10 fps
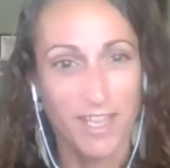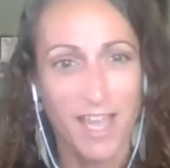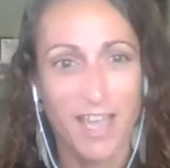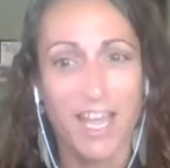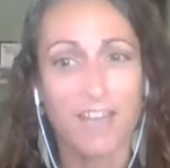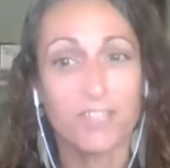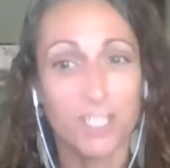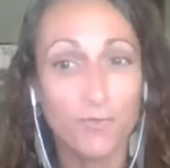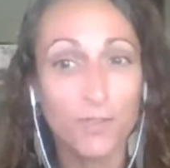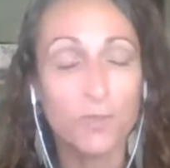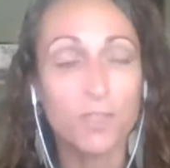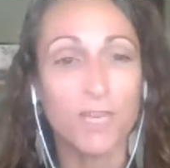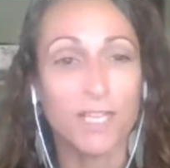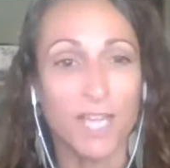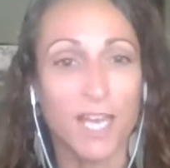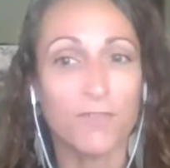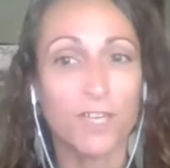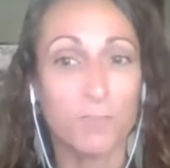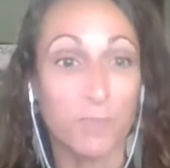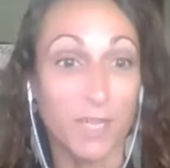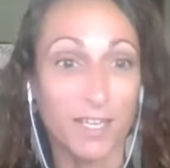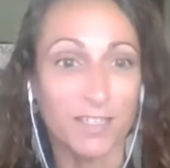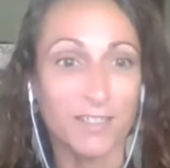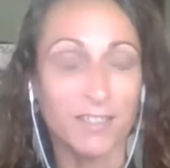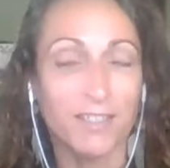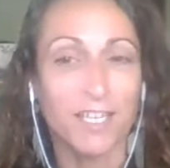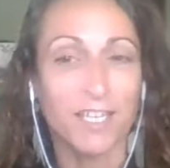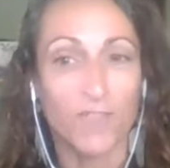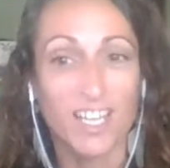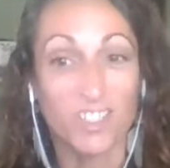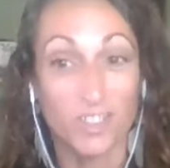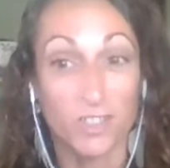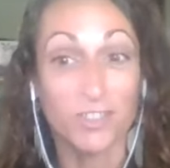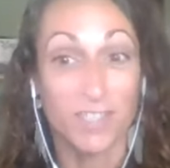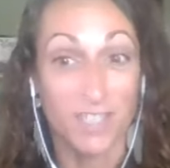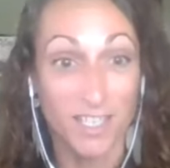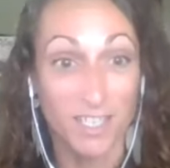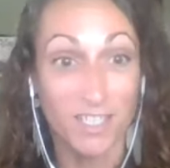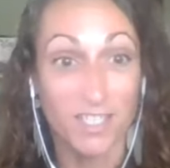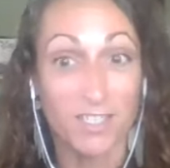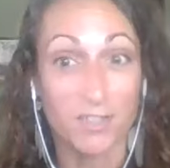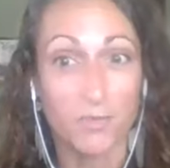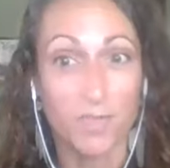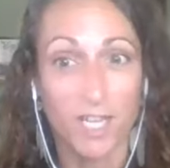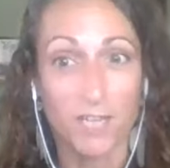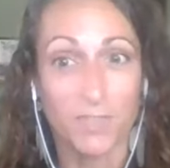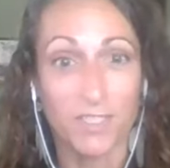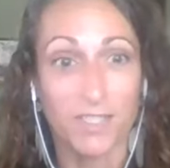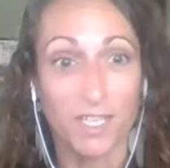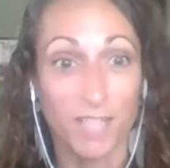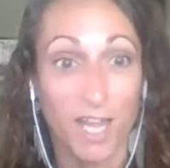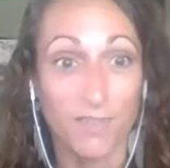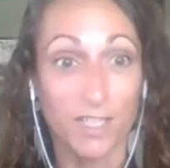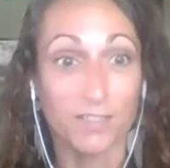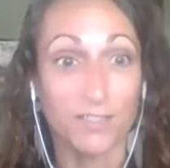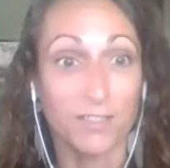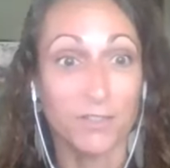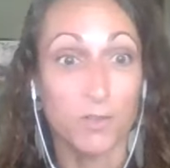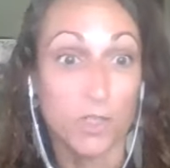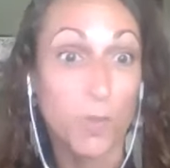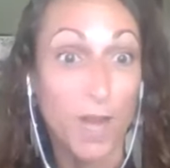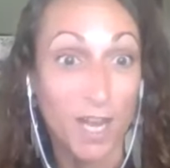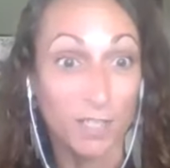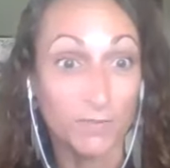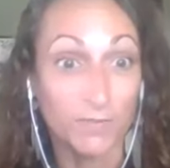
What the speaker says: And how different would my life have been if I had learned this when I was 11 or 12?